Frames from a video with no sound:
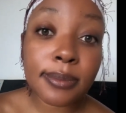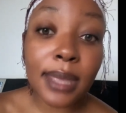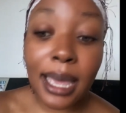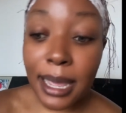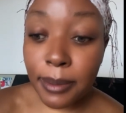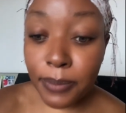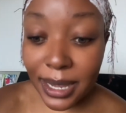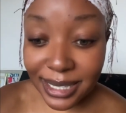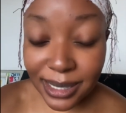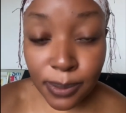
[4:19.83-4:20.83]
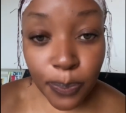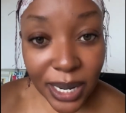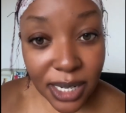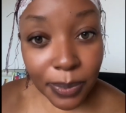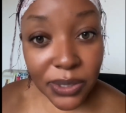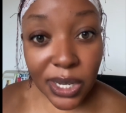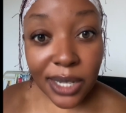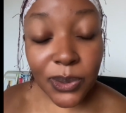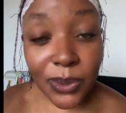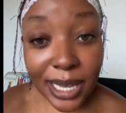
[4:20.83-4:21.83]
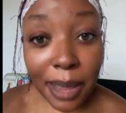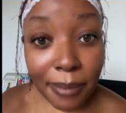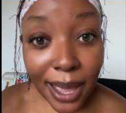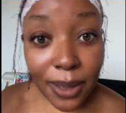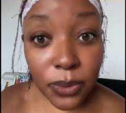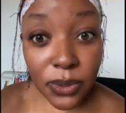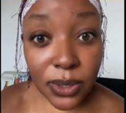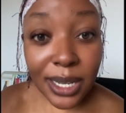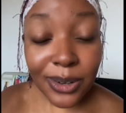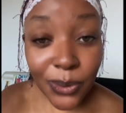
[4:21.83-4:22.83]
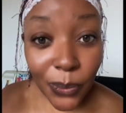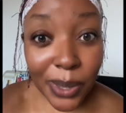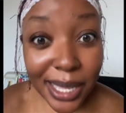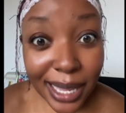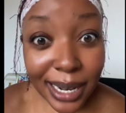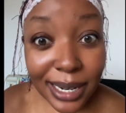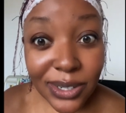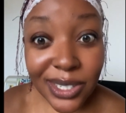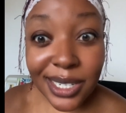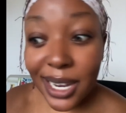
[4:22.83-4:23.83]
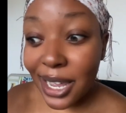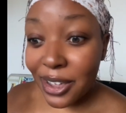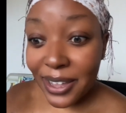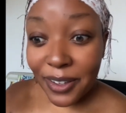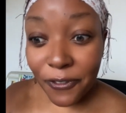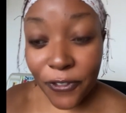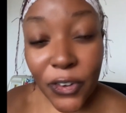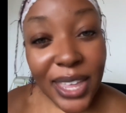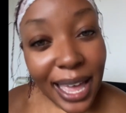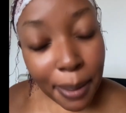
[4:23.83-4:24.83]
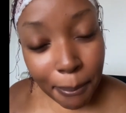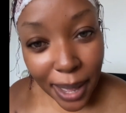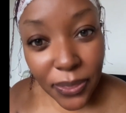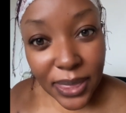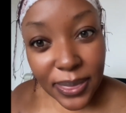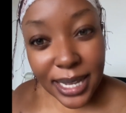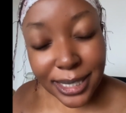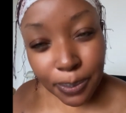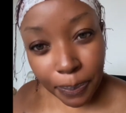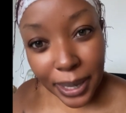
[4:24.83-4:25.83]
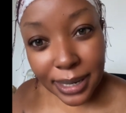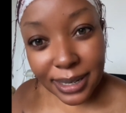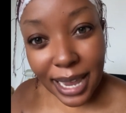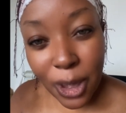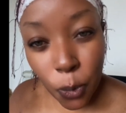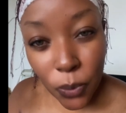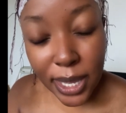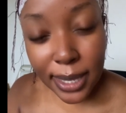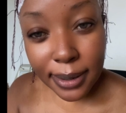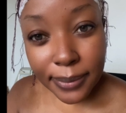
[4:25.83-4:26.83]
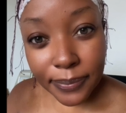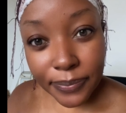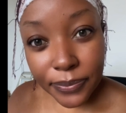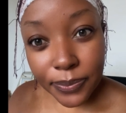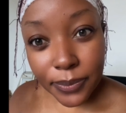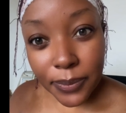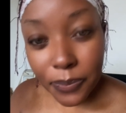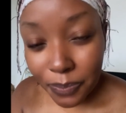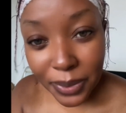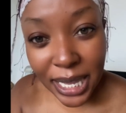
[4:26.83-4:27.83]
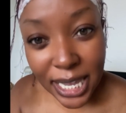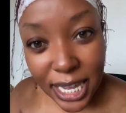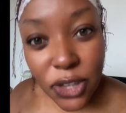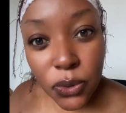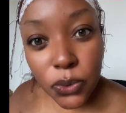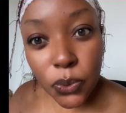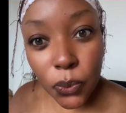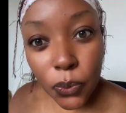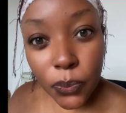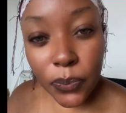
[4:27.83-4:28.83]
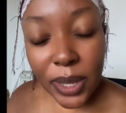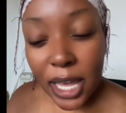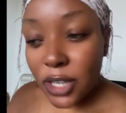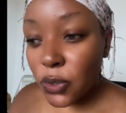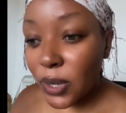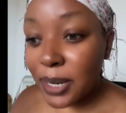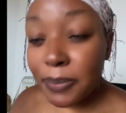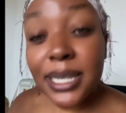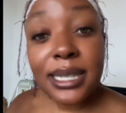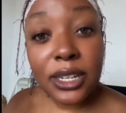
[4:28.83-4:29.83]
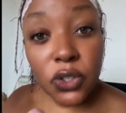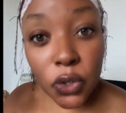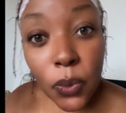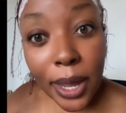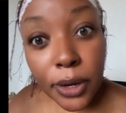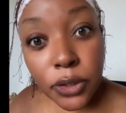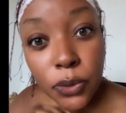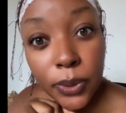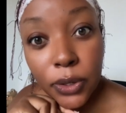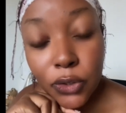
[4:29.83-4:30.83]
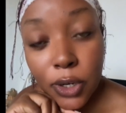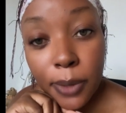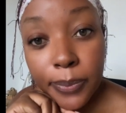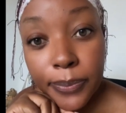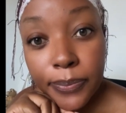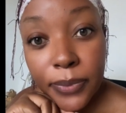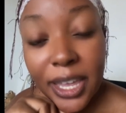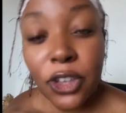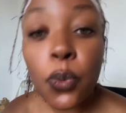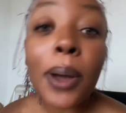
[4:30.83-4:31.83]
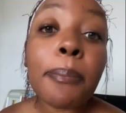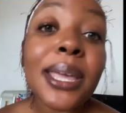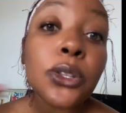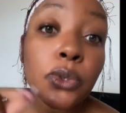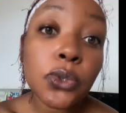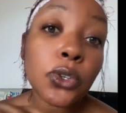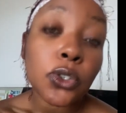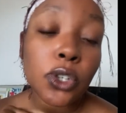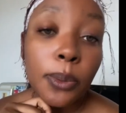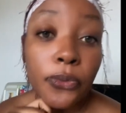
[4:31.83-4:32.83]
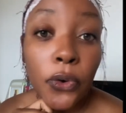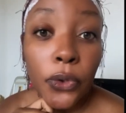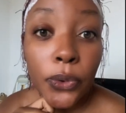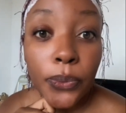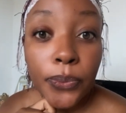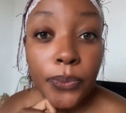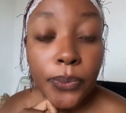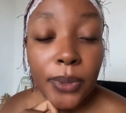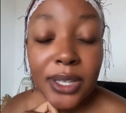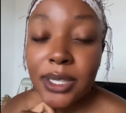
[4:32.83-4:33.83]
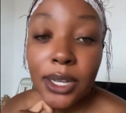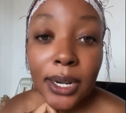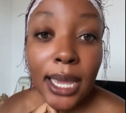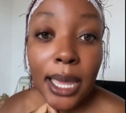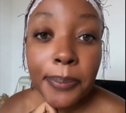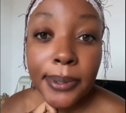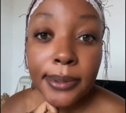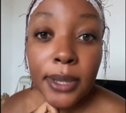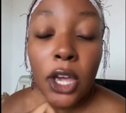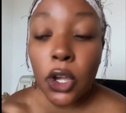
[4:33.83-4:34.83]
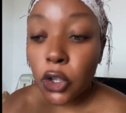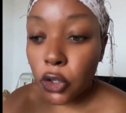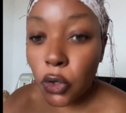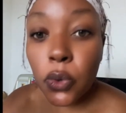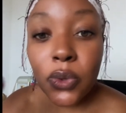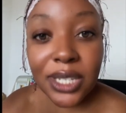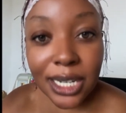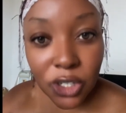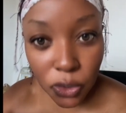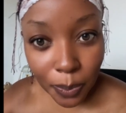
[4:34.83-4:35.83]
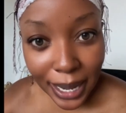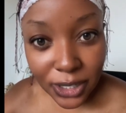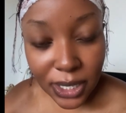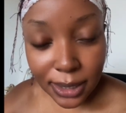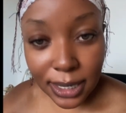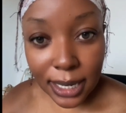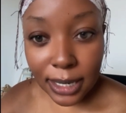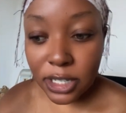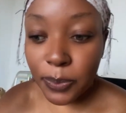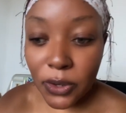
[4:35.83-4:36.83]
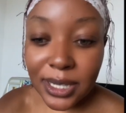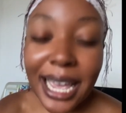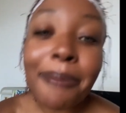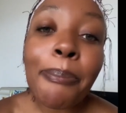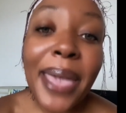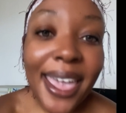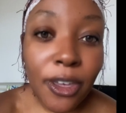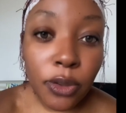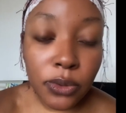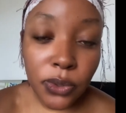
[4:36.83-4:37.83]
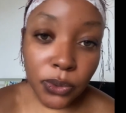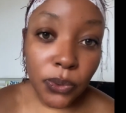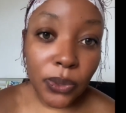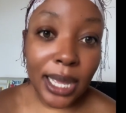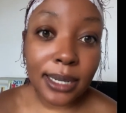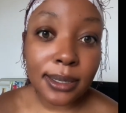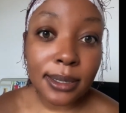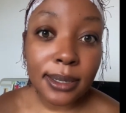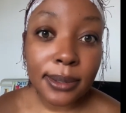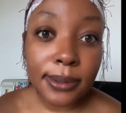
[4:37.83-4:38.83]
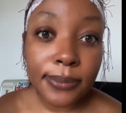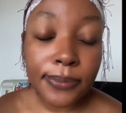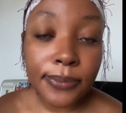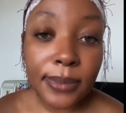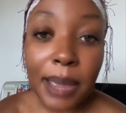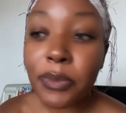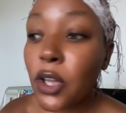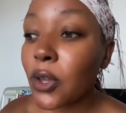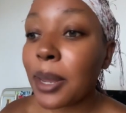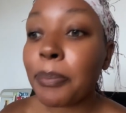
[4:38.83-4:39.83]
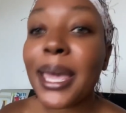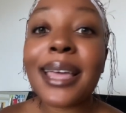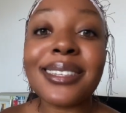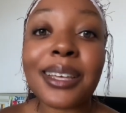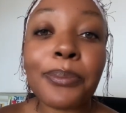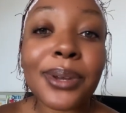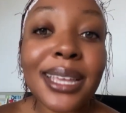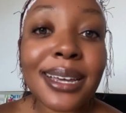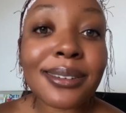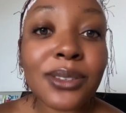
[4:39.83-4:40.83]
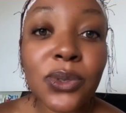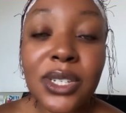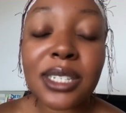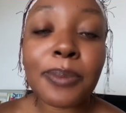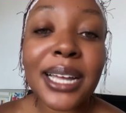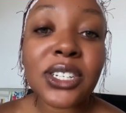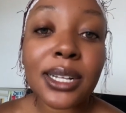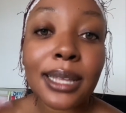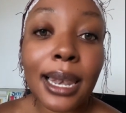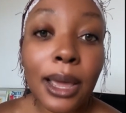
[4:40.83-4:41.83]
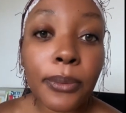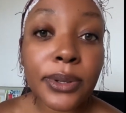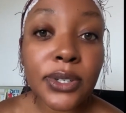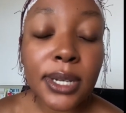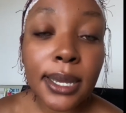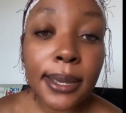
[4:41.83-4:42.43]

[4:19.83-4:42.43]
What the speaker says: I expect my child to come out knowing English for the amount that they spend a week in your school. So it means that you are not doing your job and you want me to do your job for you. It's not gonna happen. You teach my child English because I pay you to do that. I'm not gonna pay somebody else to teach my child a language.